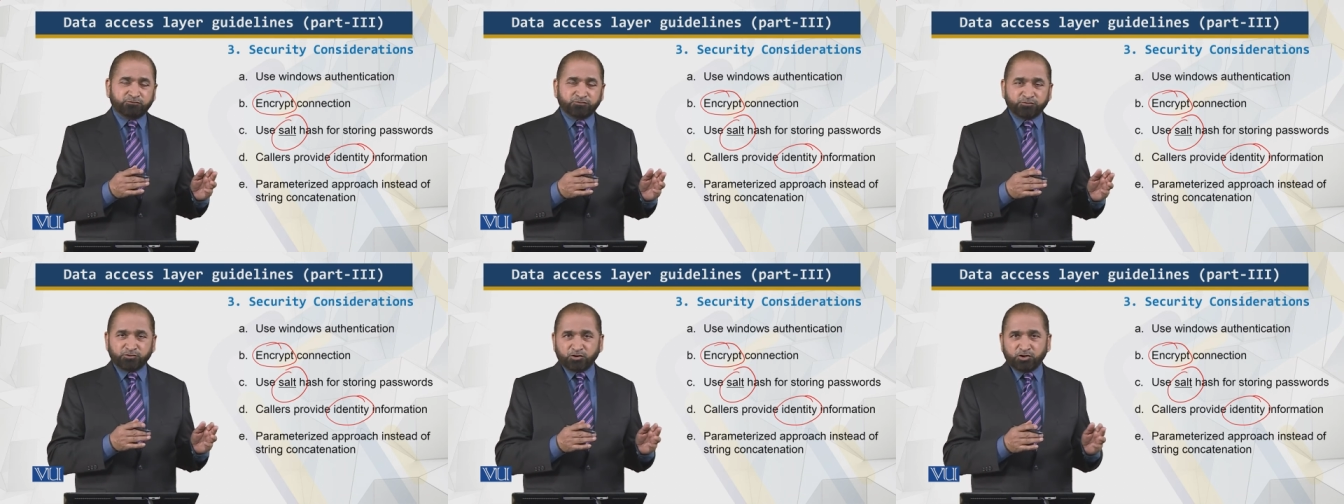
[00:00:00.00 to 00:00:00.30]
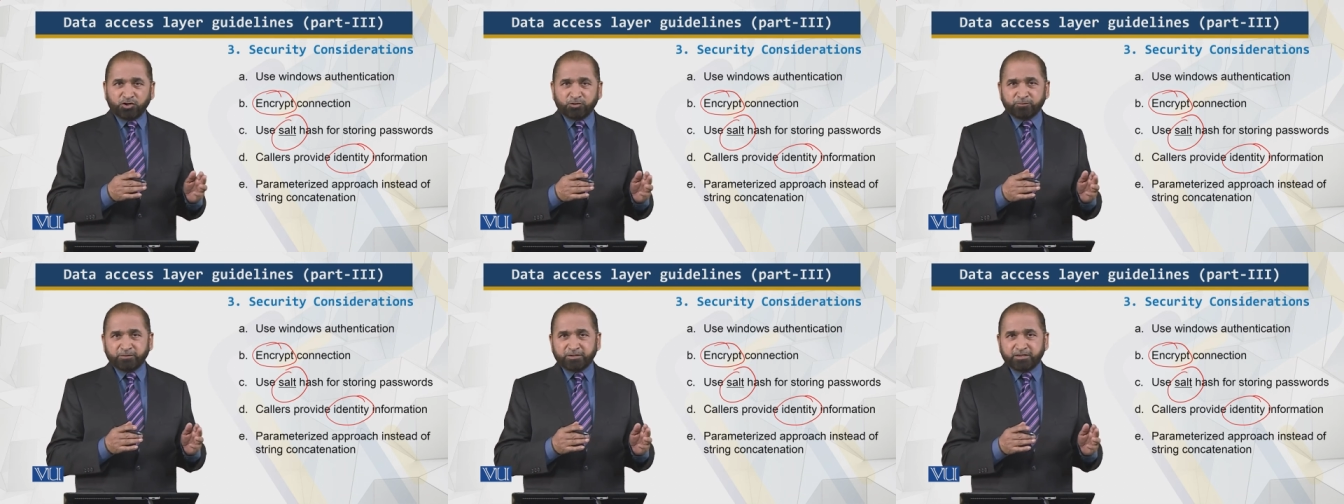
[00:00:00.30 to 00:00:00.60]

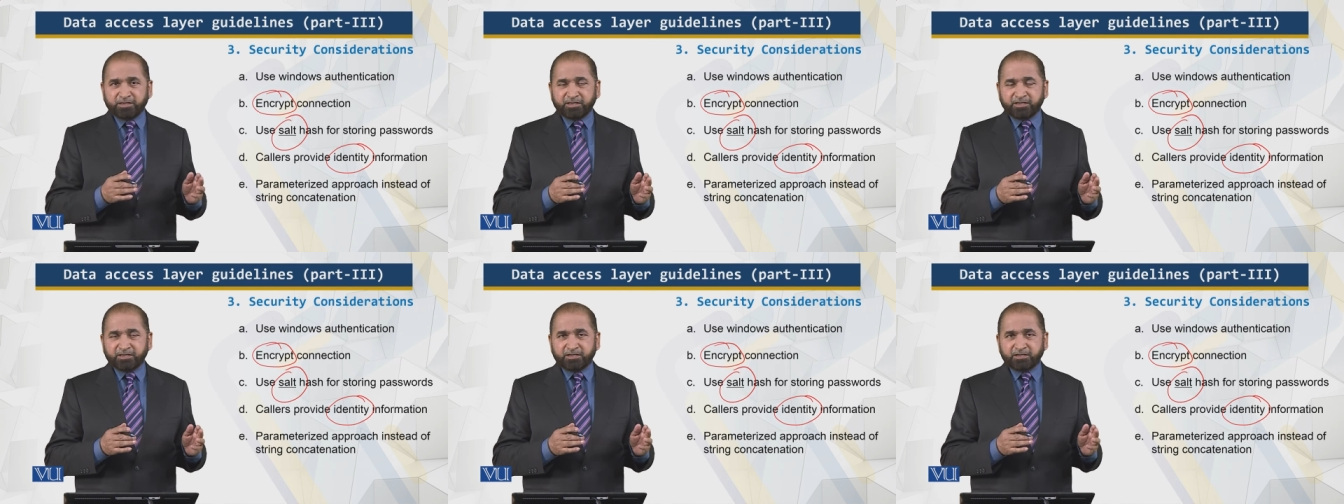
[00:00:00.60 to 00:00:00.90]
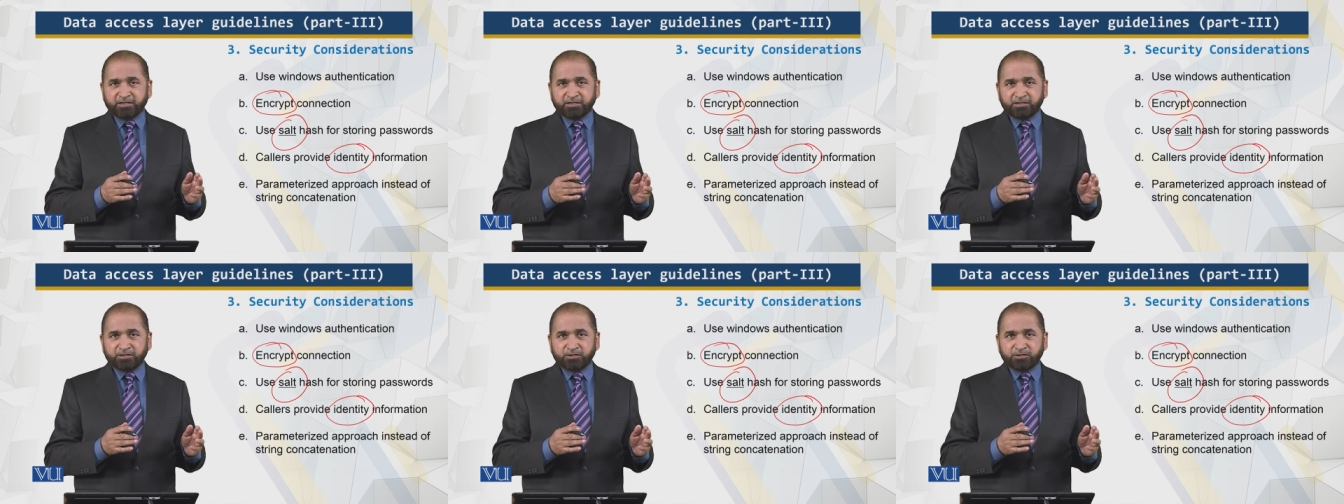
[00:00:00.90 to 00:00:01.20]
from
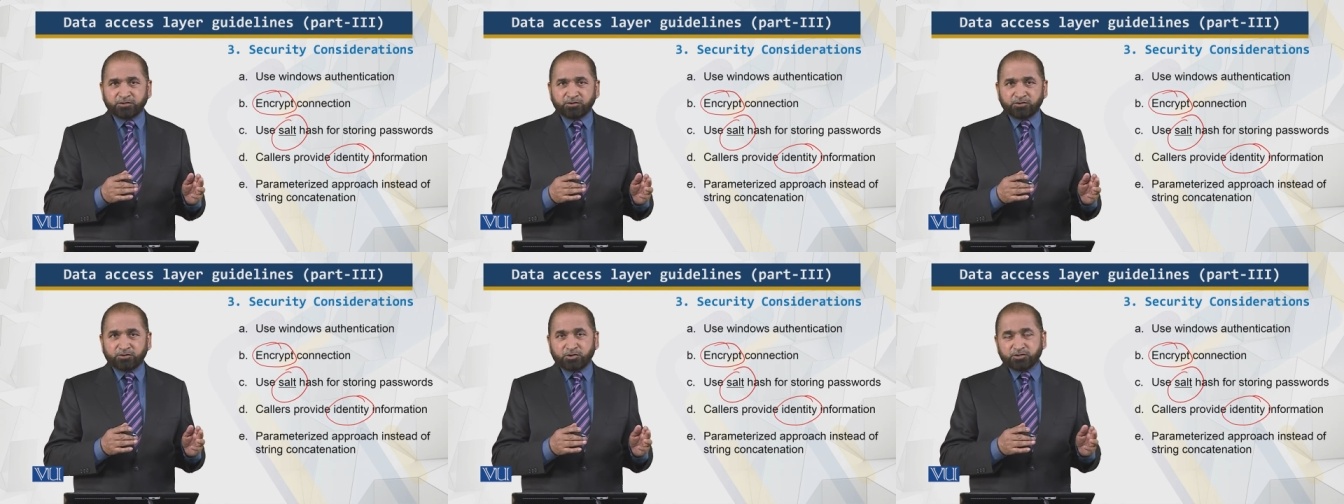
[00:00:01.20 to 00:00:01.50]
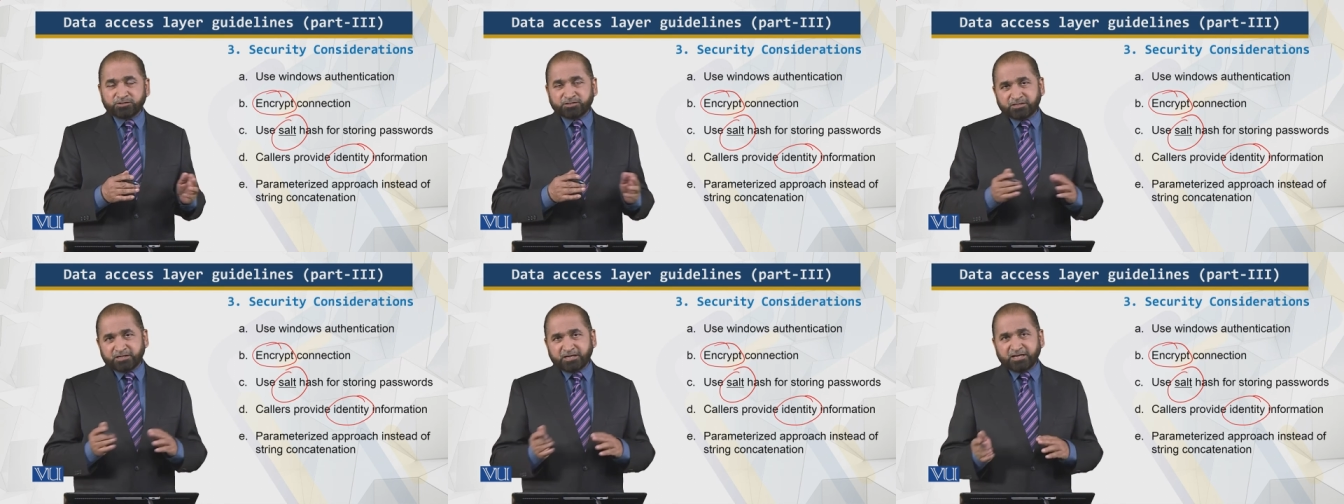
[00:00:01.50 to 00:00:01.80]
a
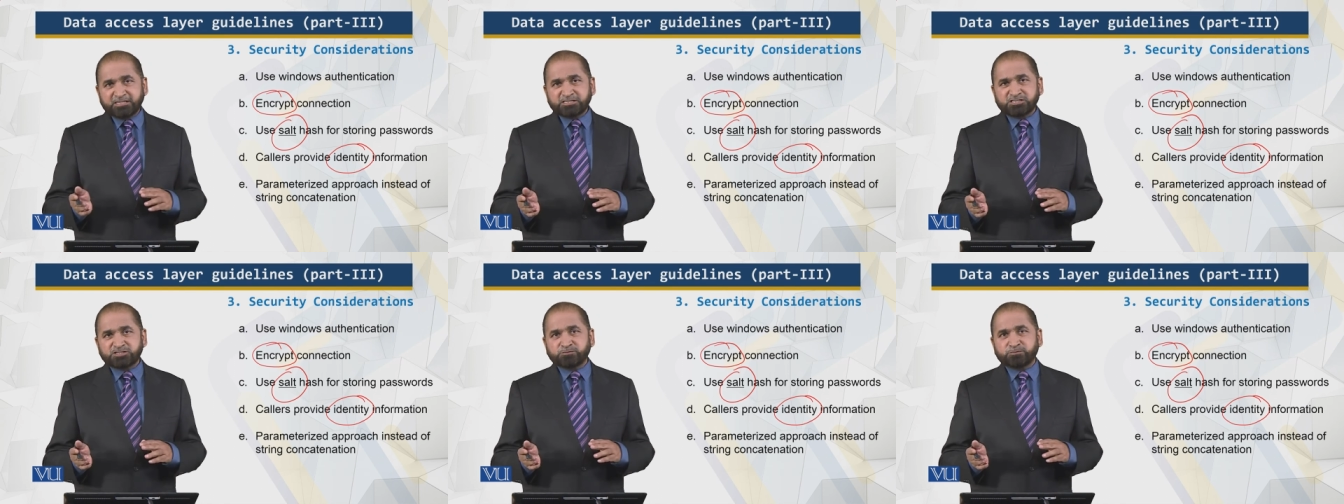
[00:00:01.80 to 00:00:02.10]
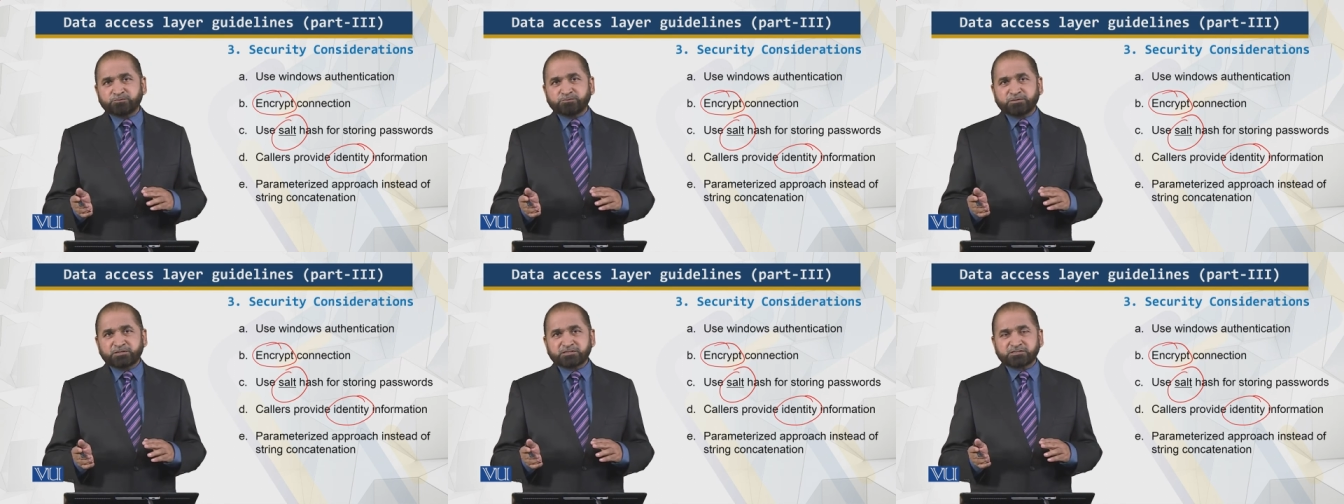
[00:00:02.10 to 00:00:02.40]
authorized
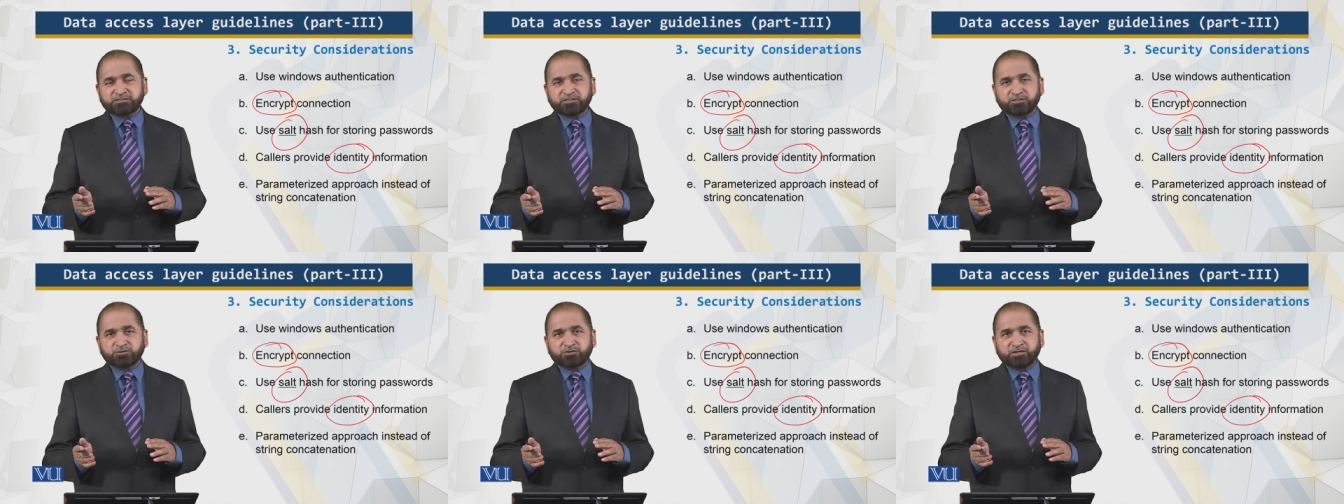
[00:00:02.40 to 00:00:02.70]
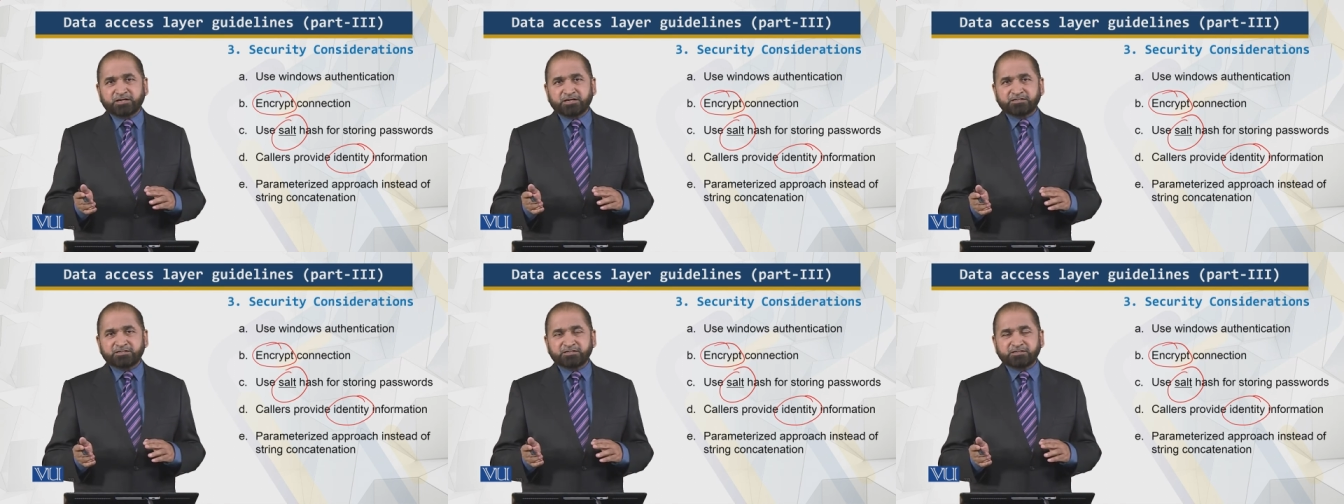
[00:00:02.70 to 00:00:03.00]
person
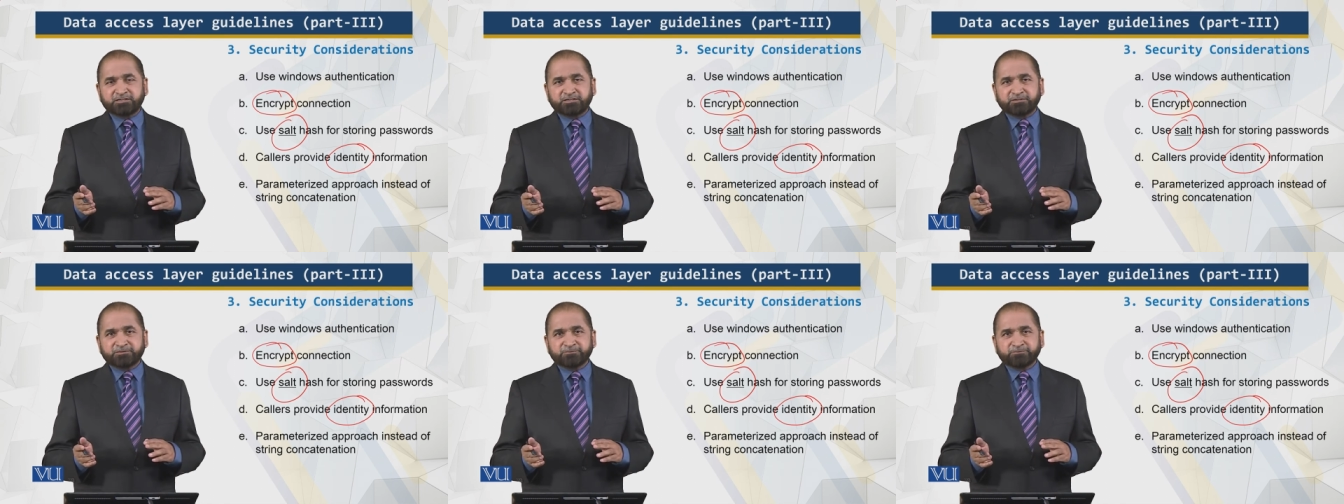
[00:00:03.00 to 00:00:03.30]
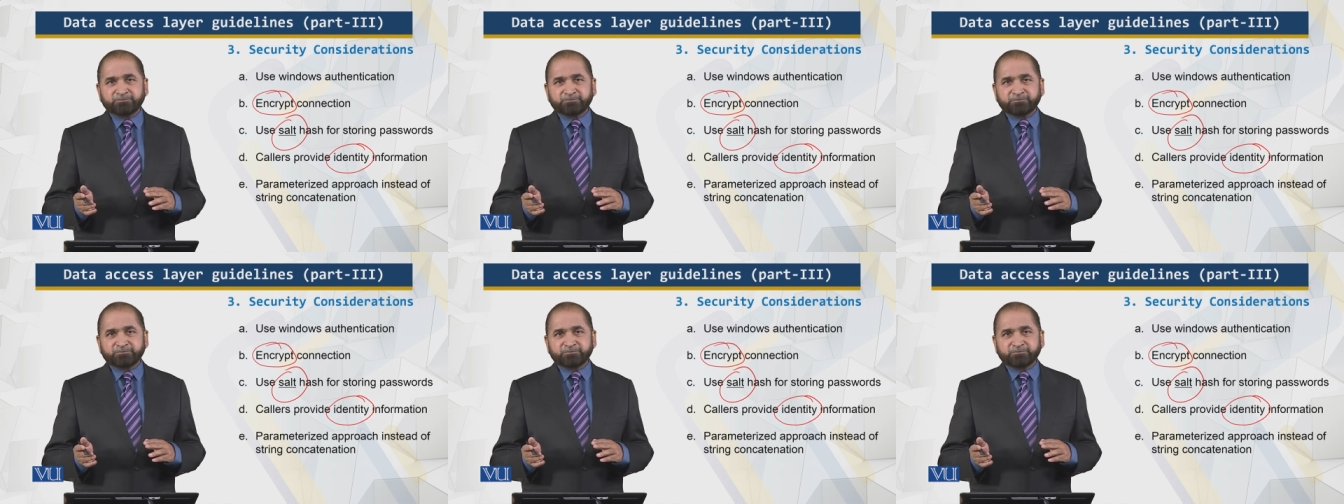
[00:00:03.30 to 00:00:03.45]
or entity